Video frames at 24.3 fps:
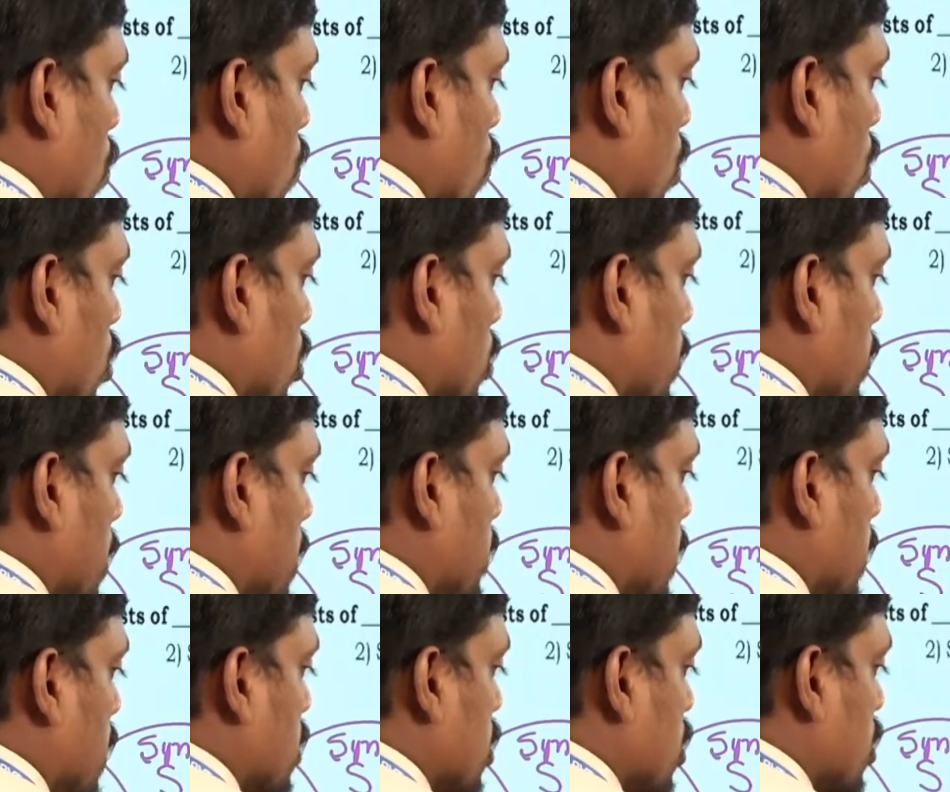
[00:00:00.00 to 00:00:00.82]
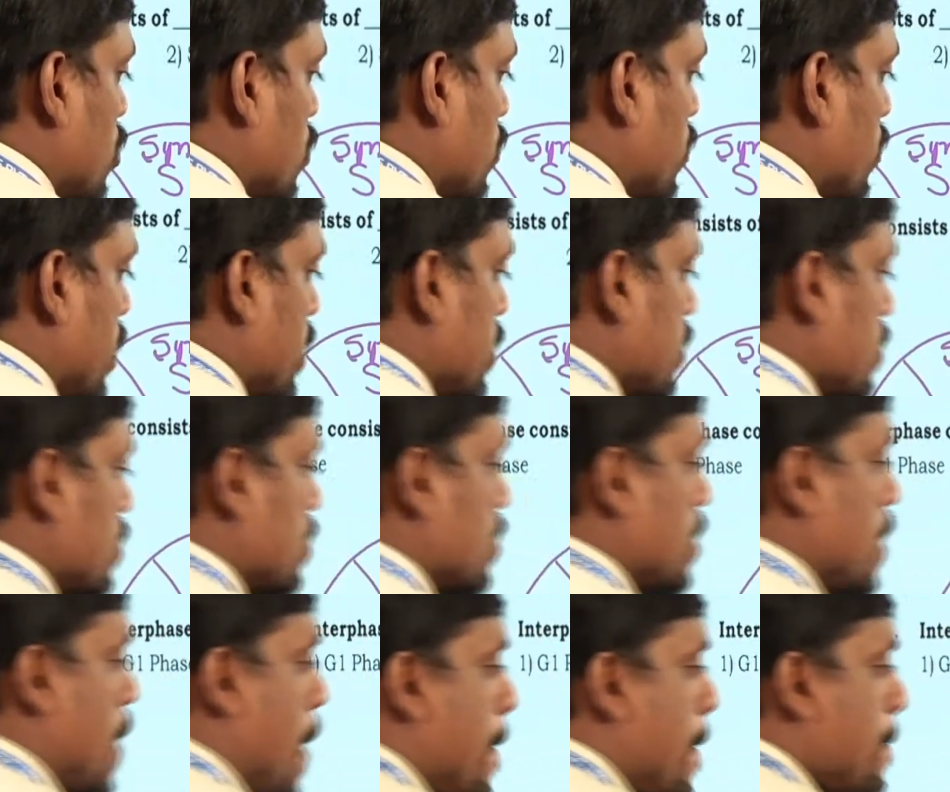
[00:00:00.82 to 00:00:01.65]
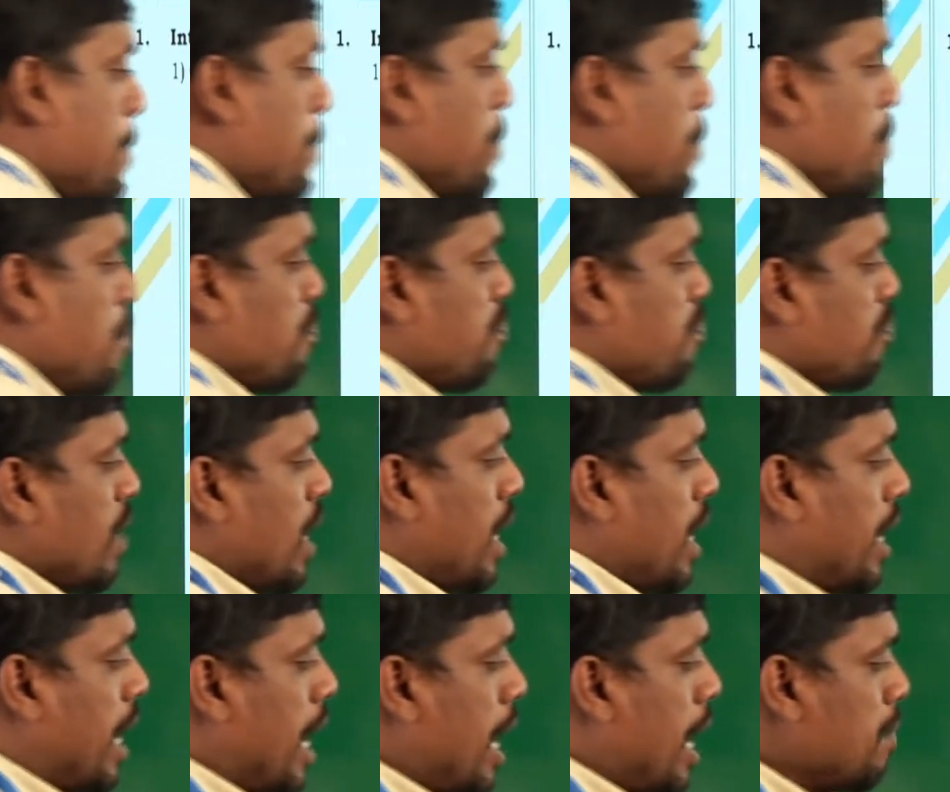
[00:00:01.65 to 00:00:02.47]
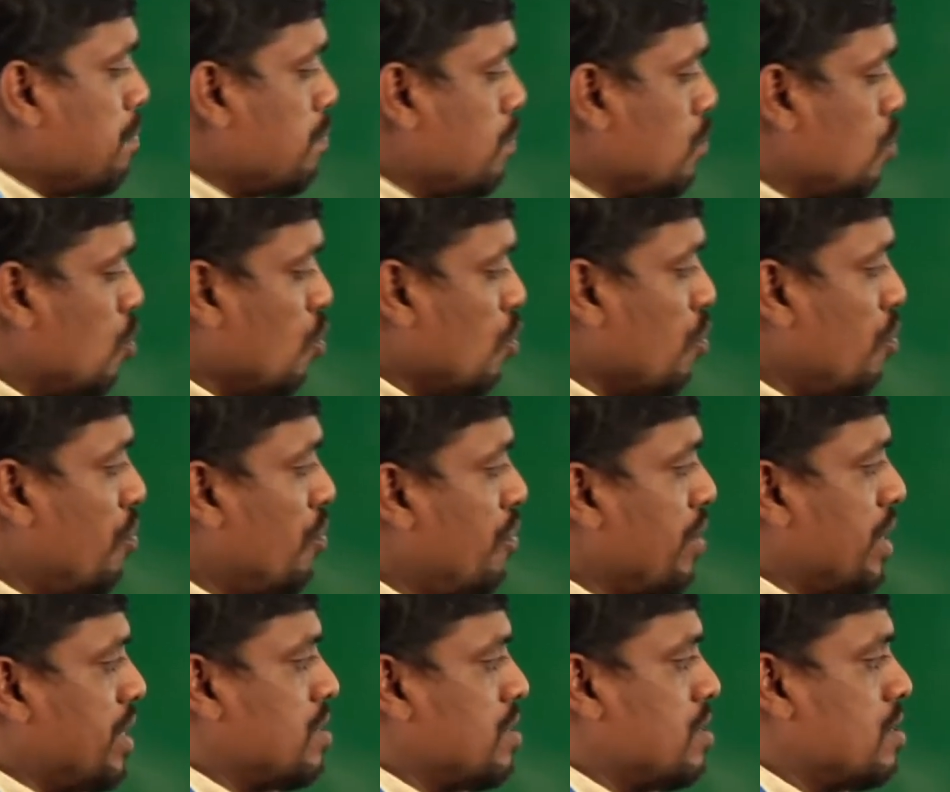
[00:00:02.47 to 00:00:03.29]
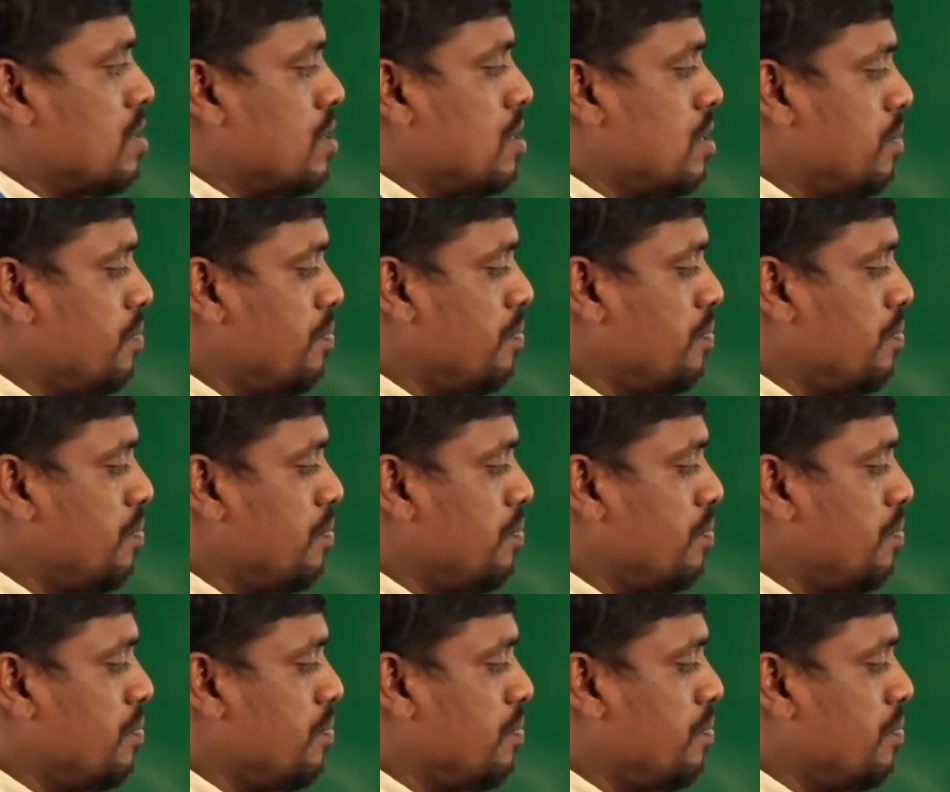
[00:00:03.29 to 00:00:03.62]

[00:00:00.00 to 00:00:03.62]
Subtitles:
What do you mean by G2 phase? Gap 2 phase.